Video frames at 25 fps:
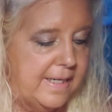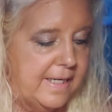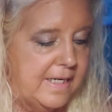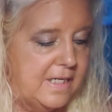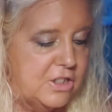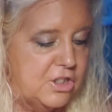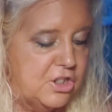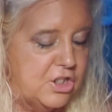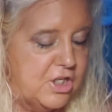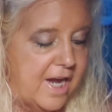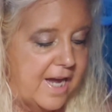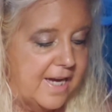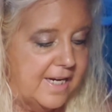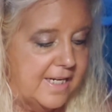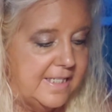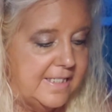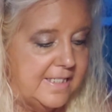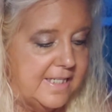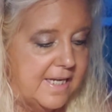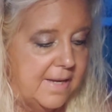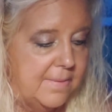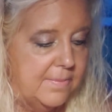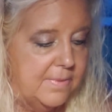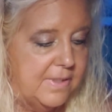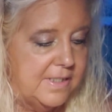it is
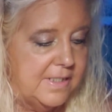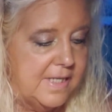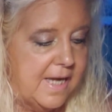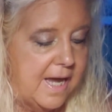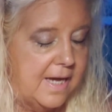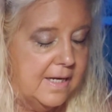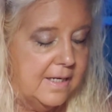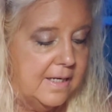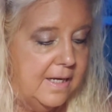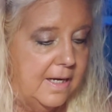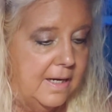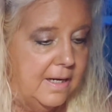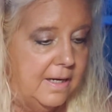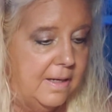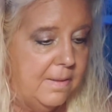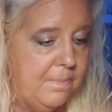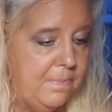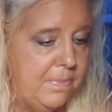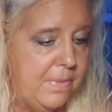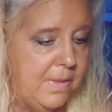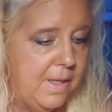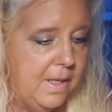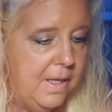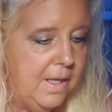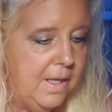JackieTomlin.com.